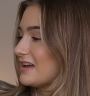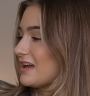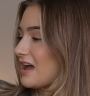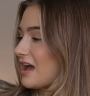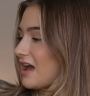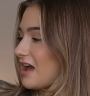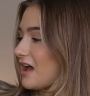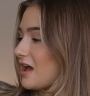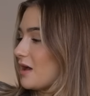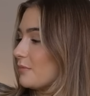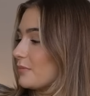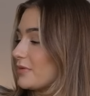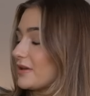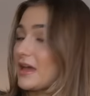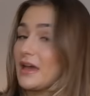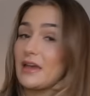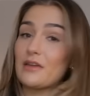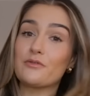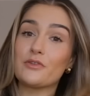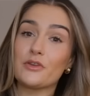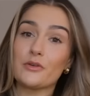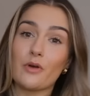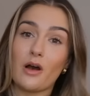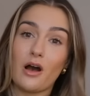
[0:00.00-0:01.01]
But yeah,
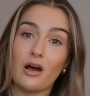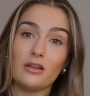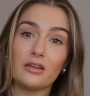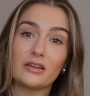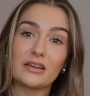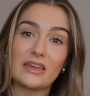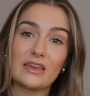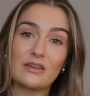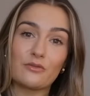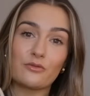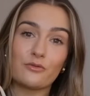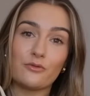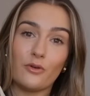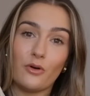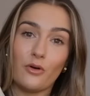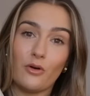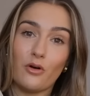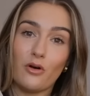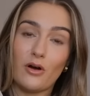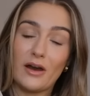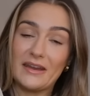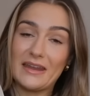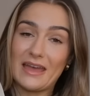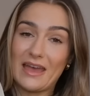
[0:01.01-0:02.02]
if you are looking
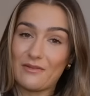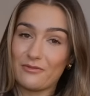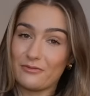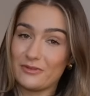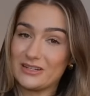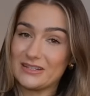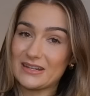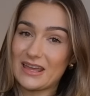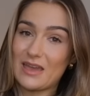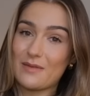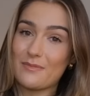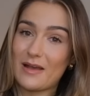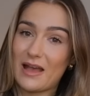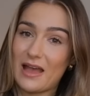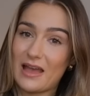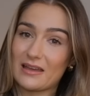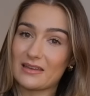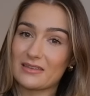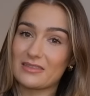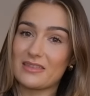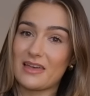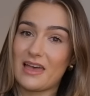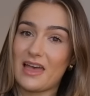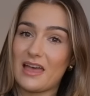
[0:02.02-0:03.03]
for an everyday
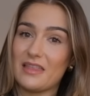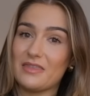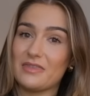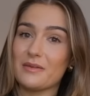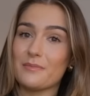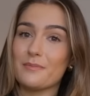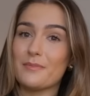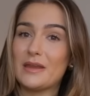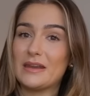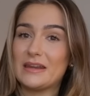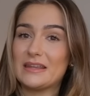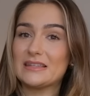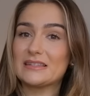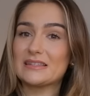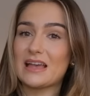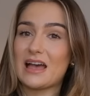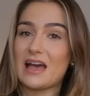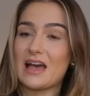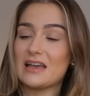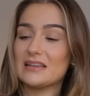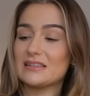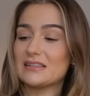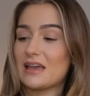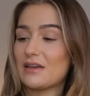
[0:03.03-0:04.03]
bag, then the mini
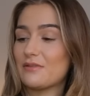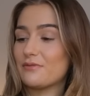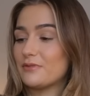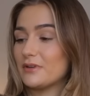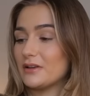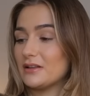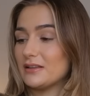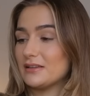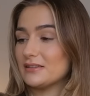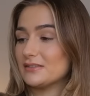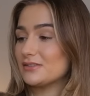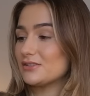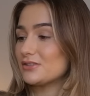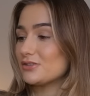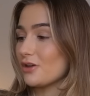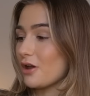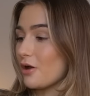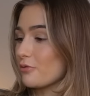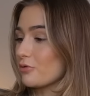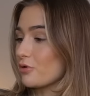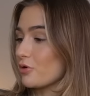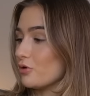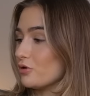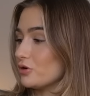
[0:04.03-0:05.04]
size I feel is
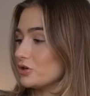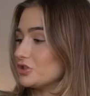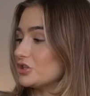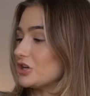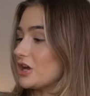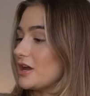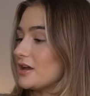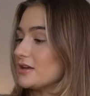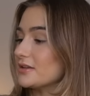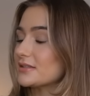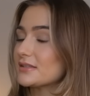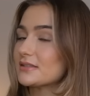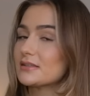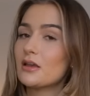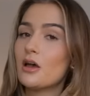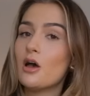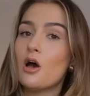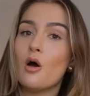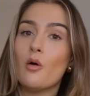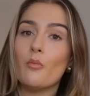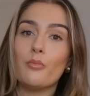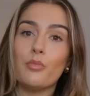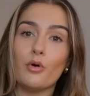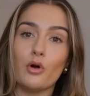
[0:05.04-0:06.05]
so gorgeous.
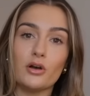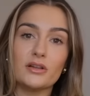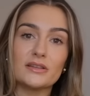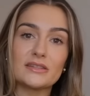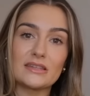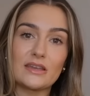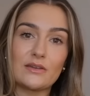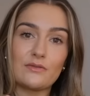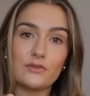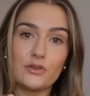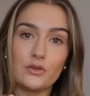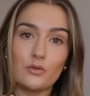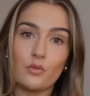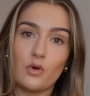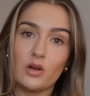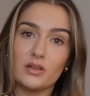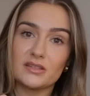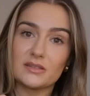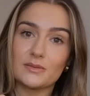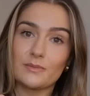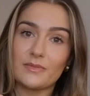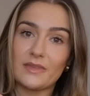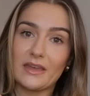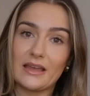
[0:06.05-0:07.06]
But if you want
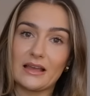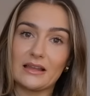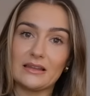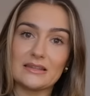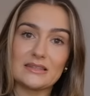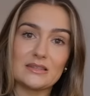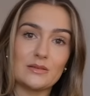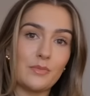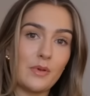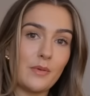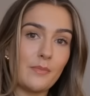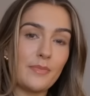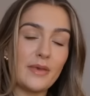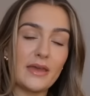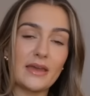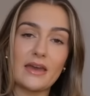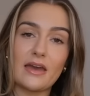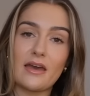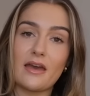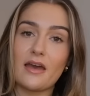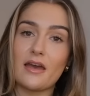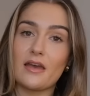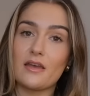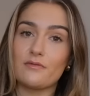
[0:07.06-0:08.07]
something a little bit
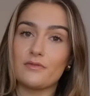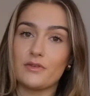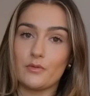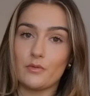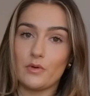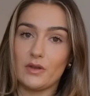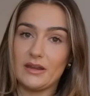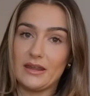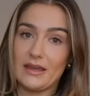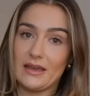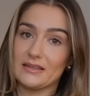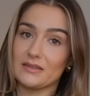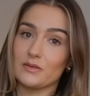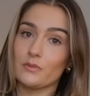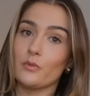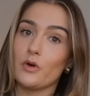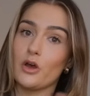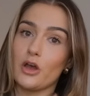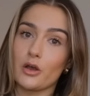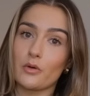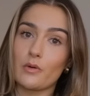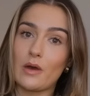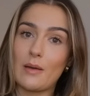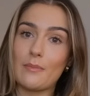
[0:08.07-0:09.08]
bigger, if you want it as a
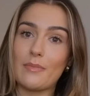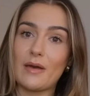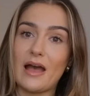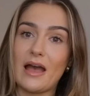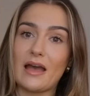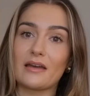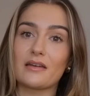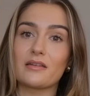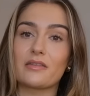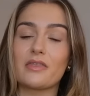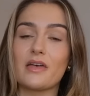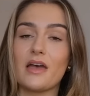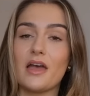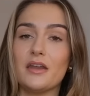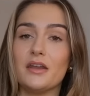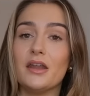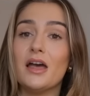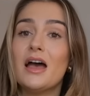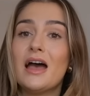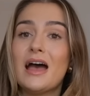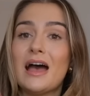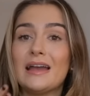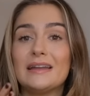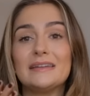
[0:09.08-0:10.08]
workwear bag, then
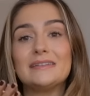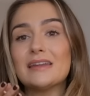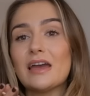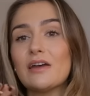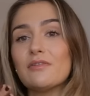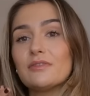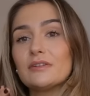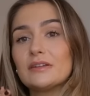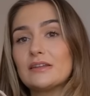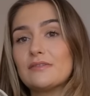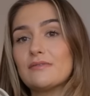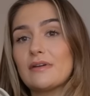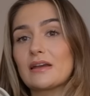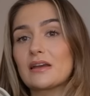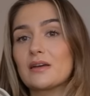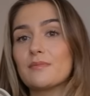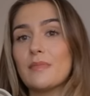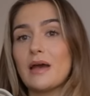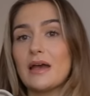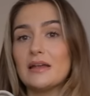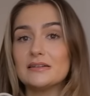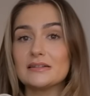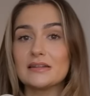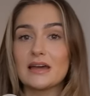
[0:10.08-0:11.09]
I definitely
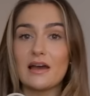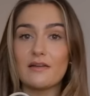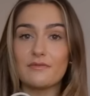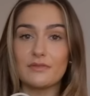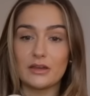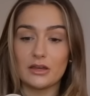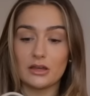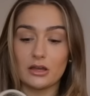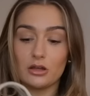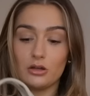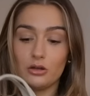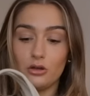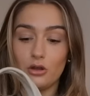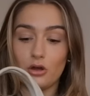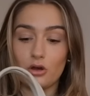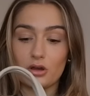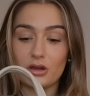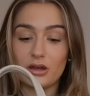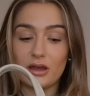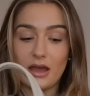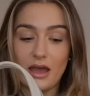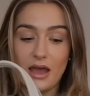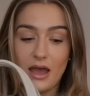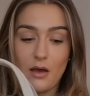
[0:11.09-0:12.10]
recommend having a
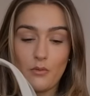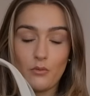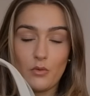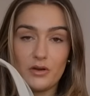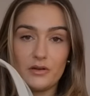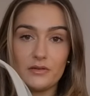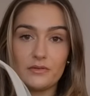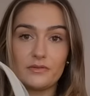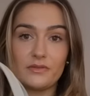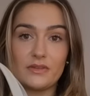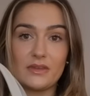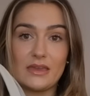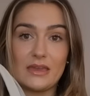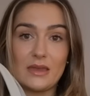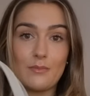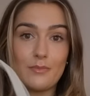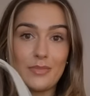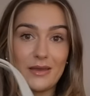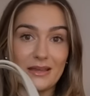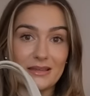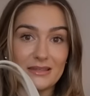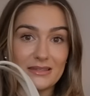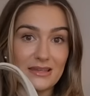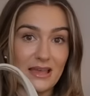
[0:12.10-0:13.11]
look at one of the
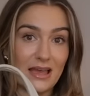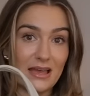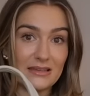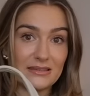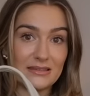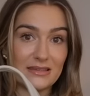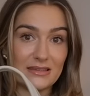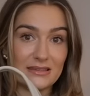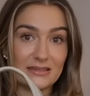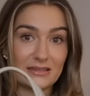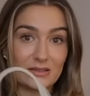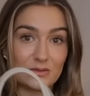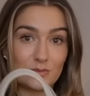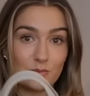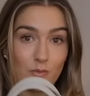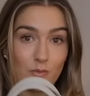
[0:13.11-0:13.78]
bigger sizes as